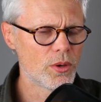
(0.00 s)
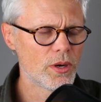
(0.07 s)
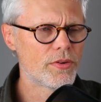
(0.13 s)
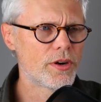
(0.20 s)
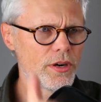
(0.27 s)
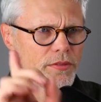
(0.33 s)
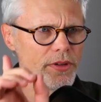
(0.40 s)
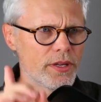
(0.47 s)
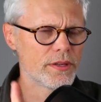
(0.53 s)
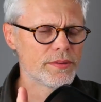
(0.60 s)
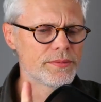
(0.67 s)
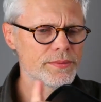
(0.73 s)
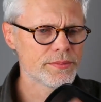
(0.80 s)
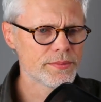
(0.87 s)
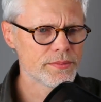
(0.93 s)
I've heard of it.
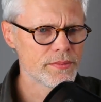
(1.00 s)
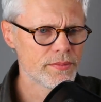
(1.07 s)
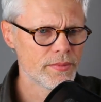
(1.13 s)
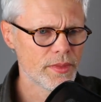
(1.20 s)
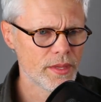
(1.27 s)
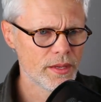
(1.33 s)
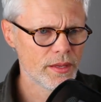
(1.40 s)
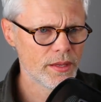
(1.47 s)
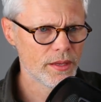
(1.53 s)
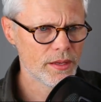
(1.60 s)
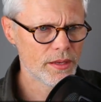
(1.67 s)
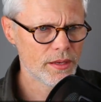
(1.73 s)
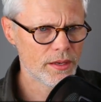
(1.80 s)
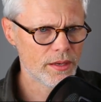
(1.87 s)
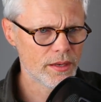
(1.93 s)

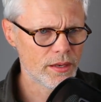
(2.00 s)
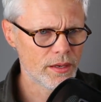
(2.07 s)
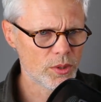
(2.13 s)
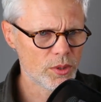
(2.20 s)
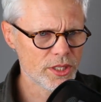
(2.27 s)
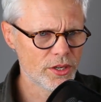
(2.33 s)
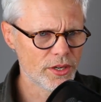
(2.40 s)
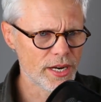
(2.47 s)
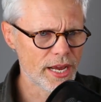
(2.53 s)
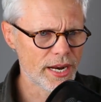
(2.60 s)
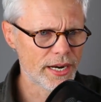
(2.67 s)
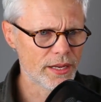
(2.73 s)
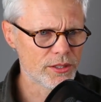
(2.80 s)
Uh, I wasn't good at it.